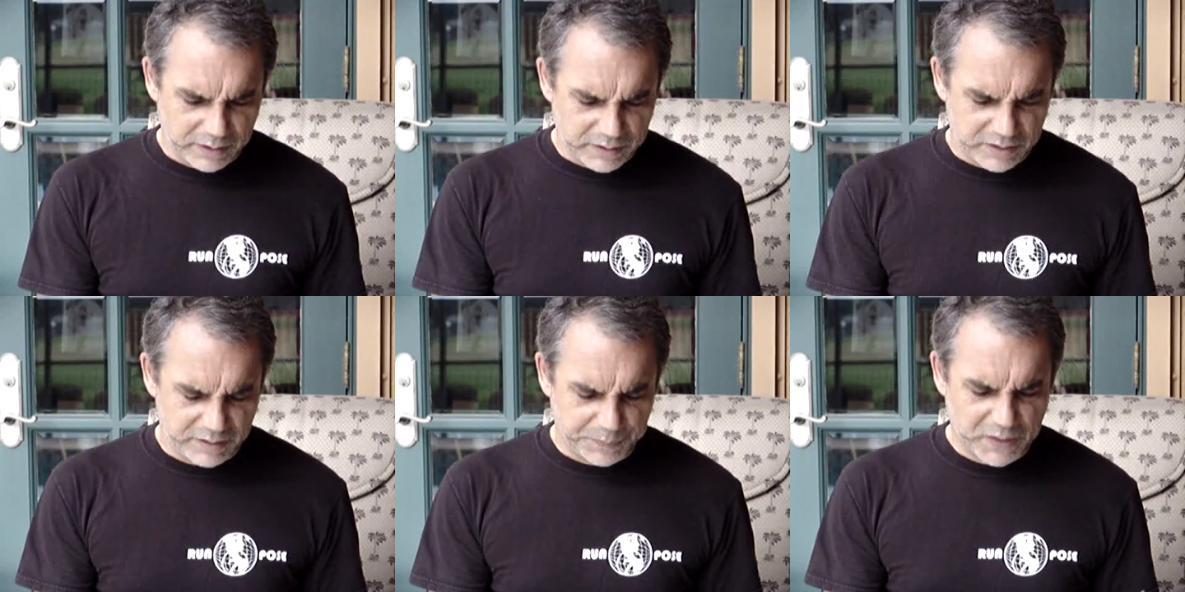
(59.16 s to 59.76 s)

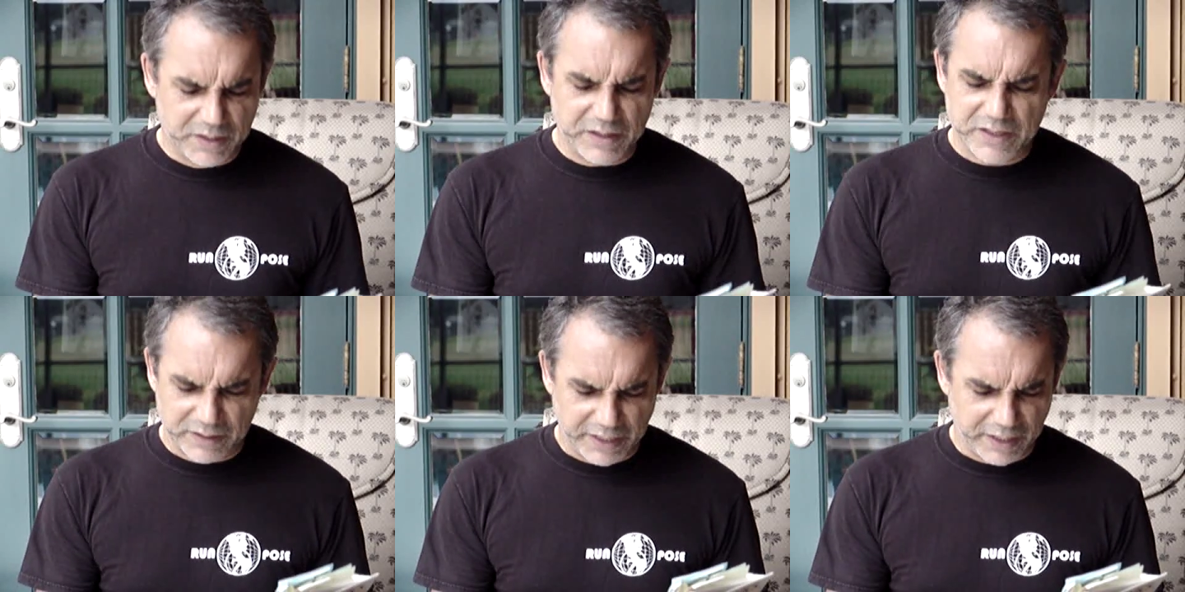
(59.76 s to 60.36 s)
it's uh,
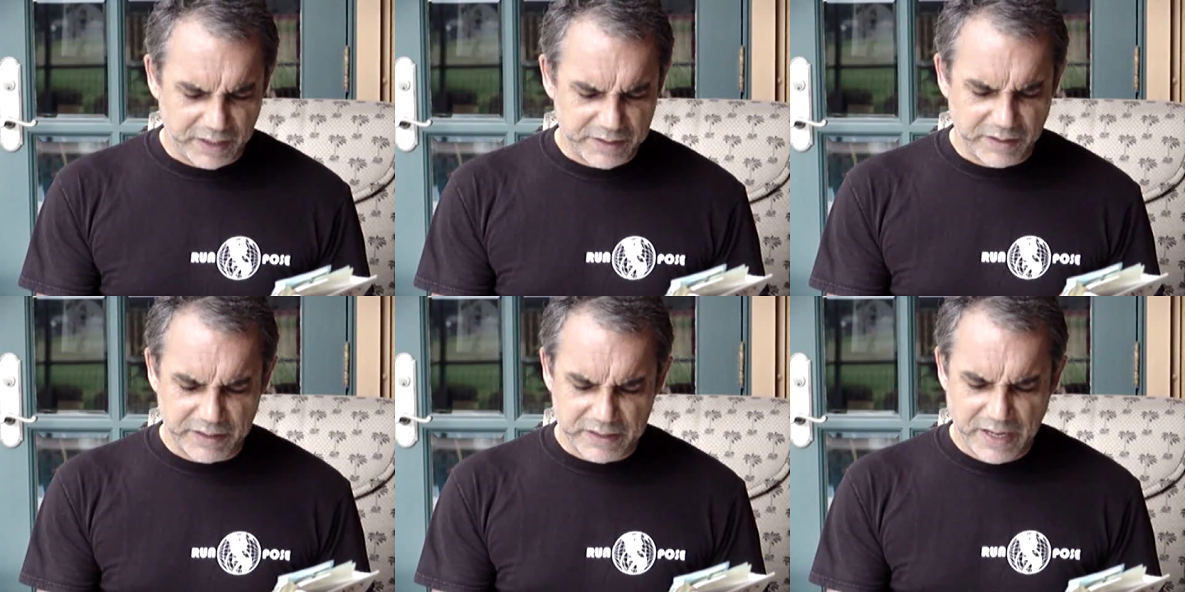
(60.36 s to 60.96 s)
written here.
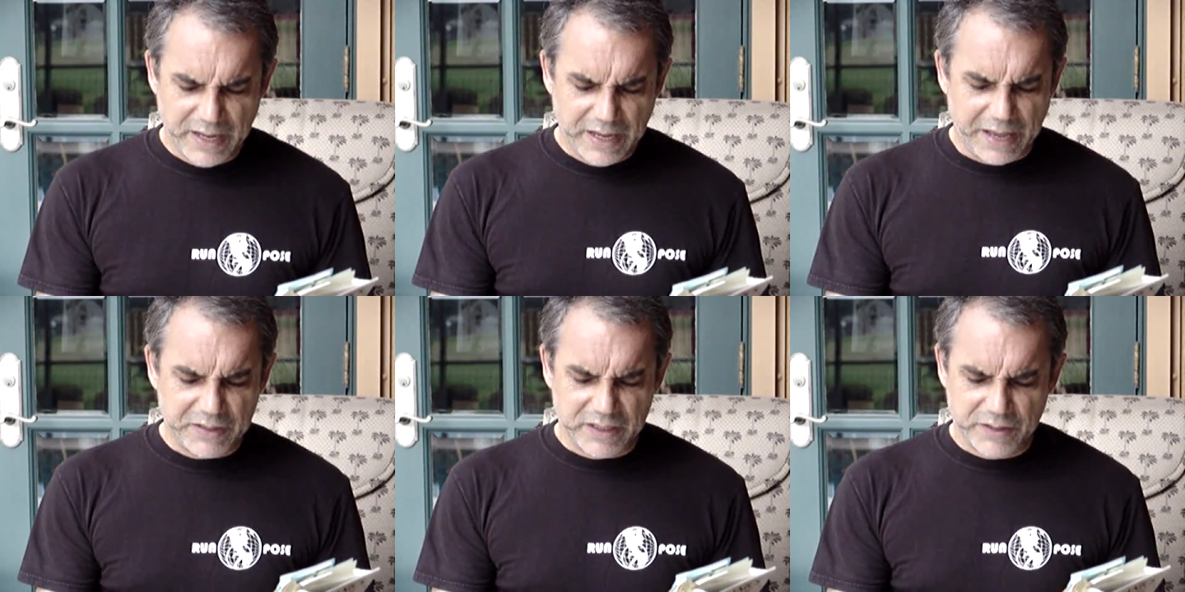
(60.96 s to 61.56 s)
There is
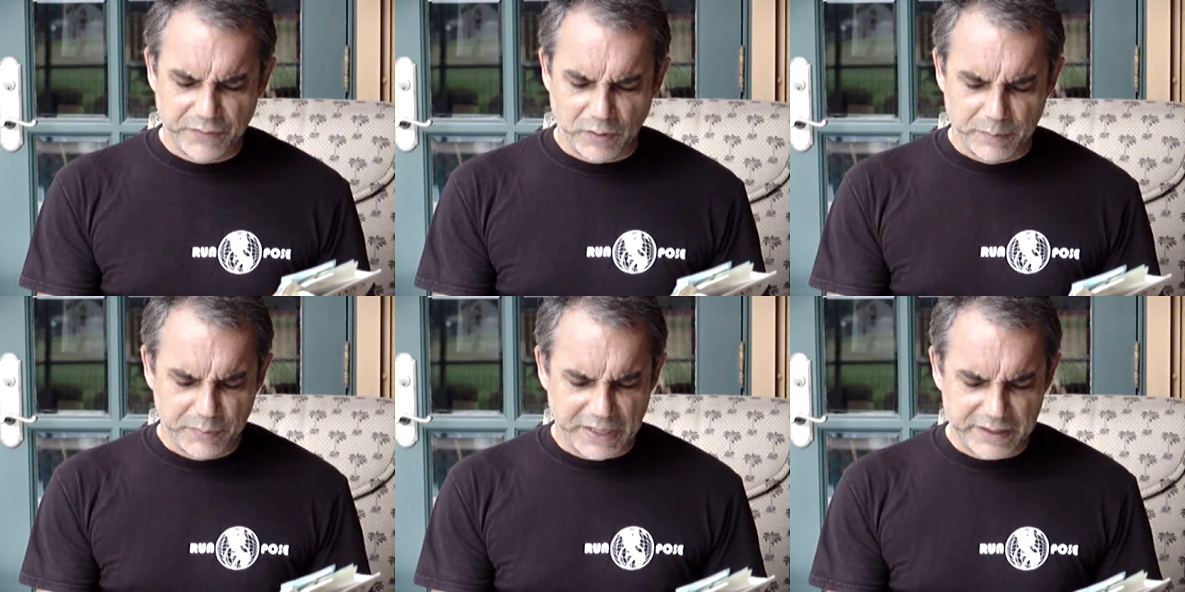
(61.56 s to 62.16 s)
evidence
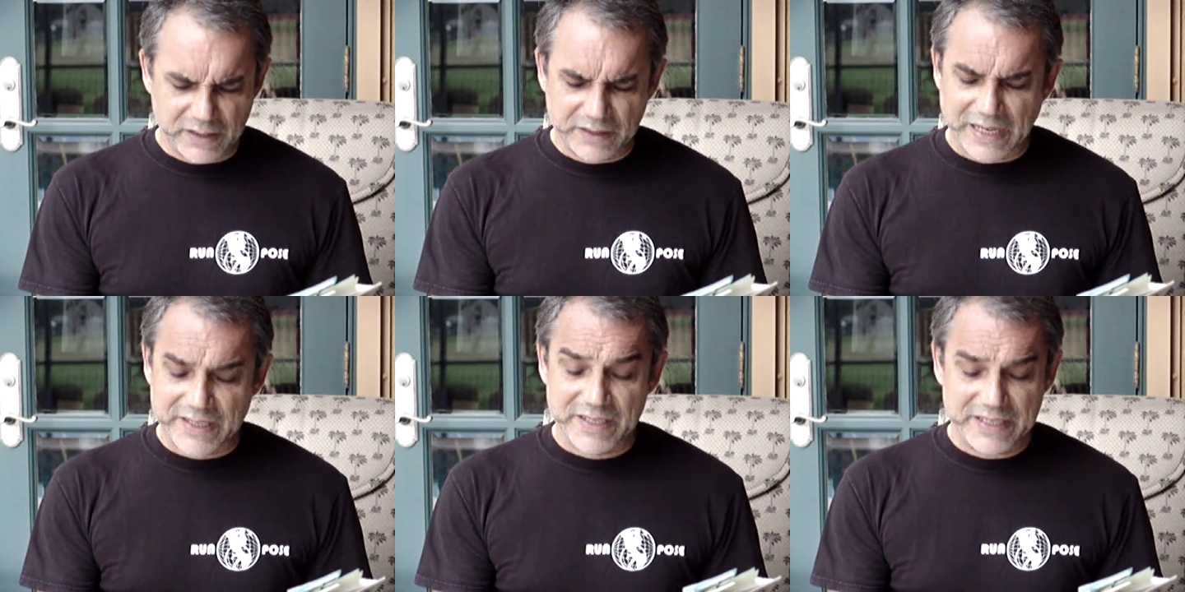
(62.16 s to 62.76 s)
from Brandell
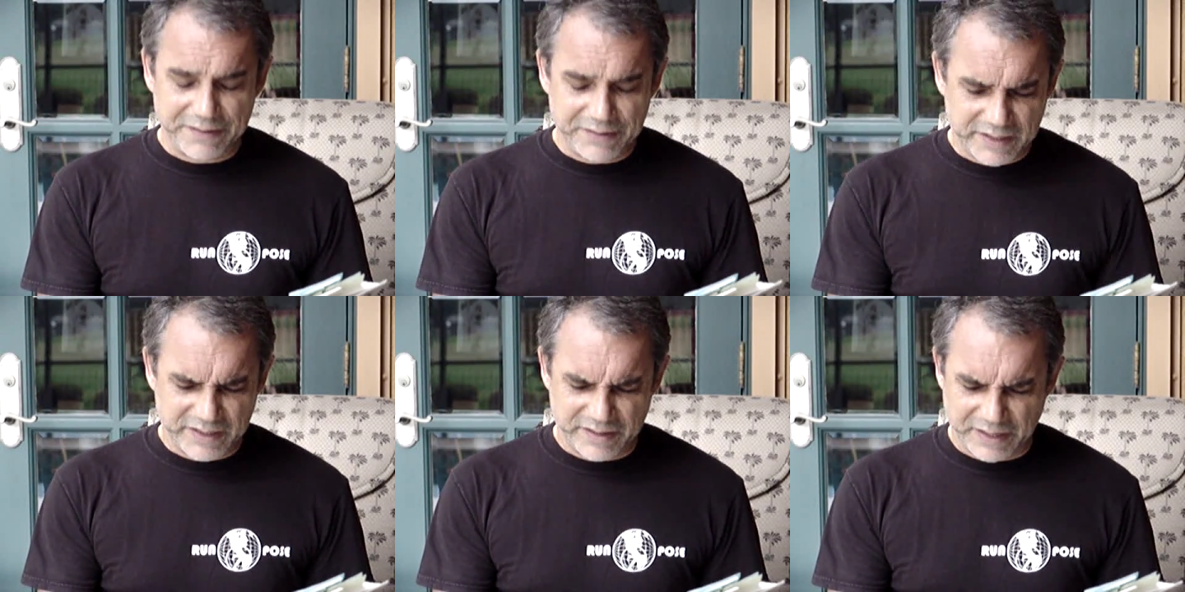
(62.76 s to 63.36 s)

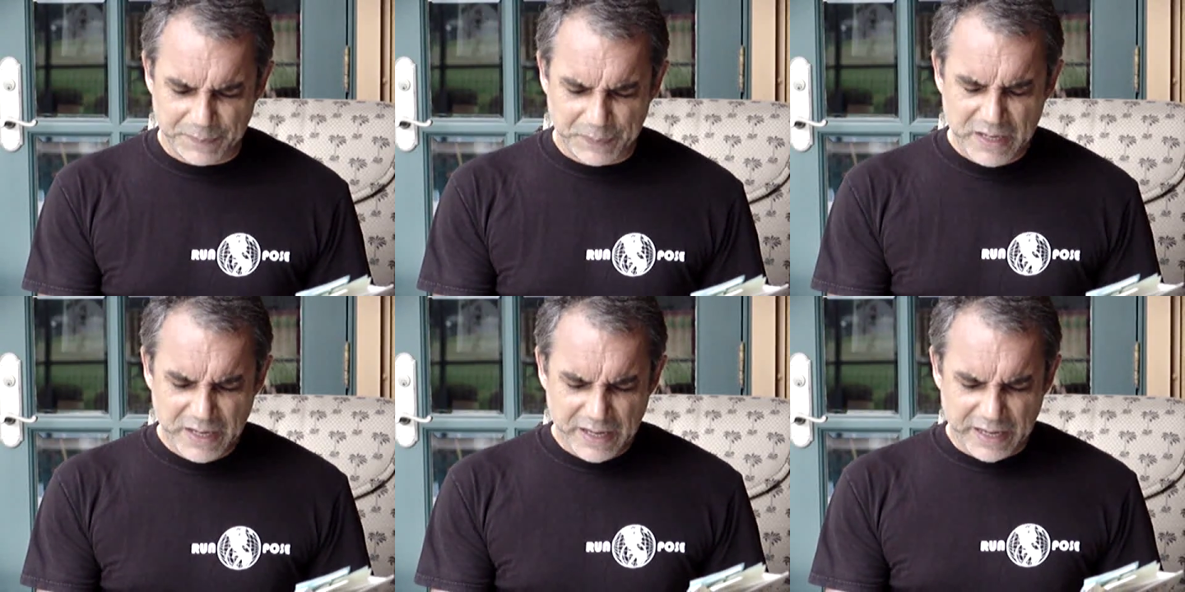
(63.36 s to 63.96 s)
1973
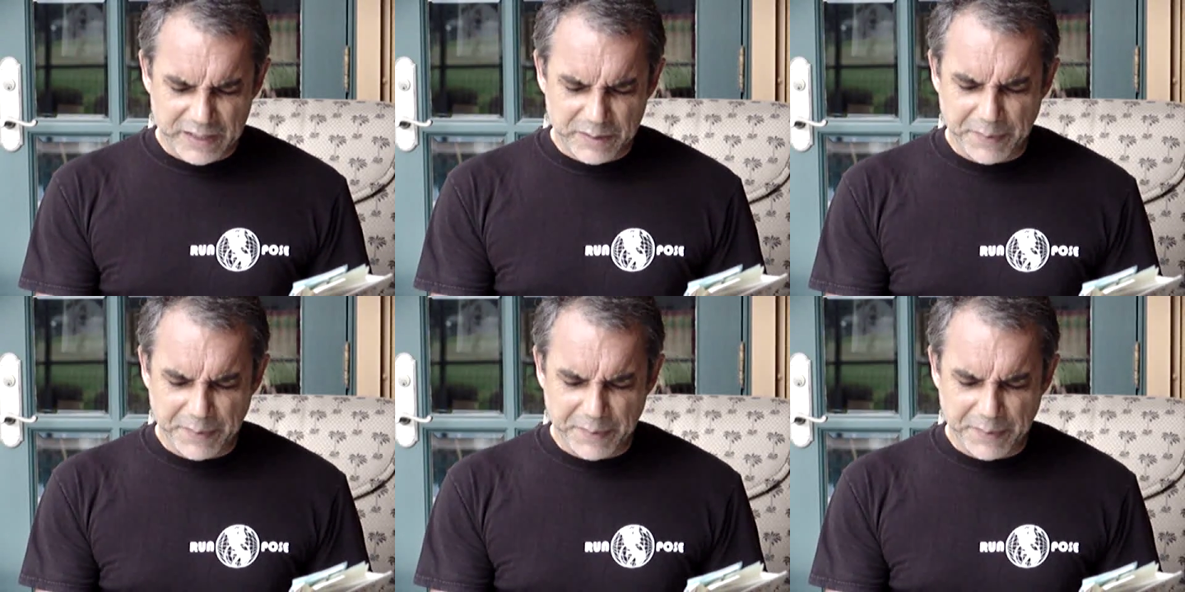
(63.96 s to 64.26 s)
and